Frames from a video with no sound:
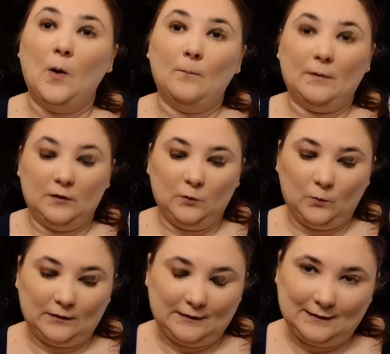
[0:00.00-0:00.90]
but you
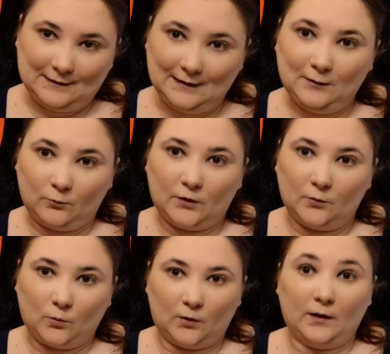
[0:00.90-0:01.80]
get to see what you're
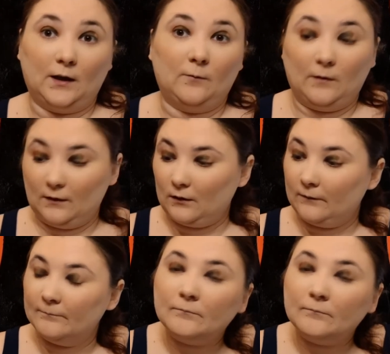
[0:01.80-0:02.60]
working with.